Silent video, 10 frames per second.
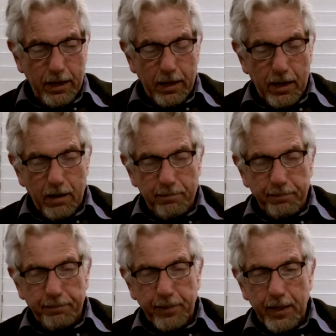uh,
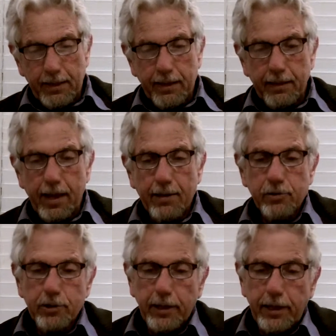and then
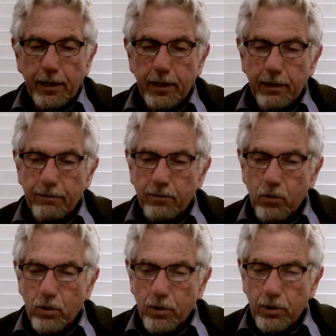lastly
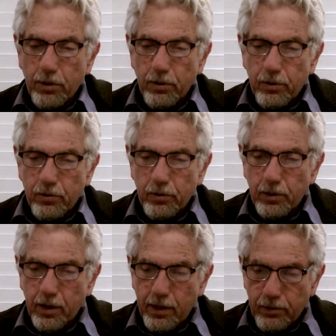for
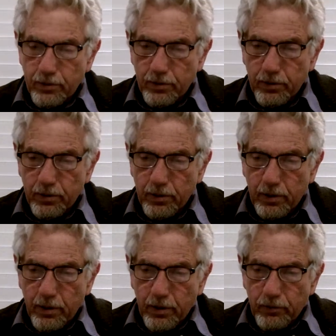tonight,
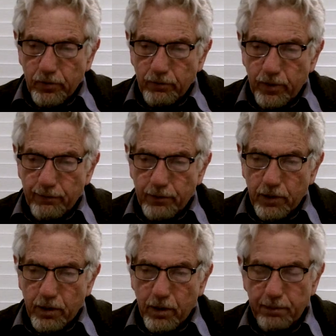see if we have
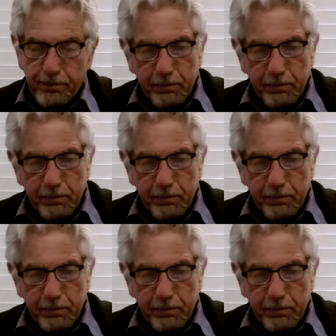time.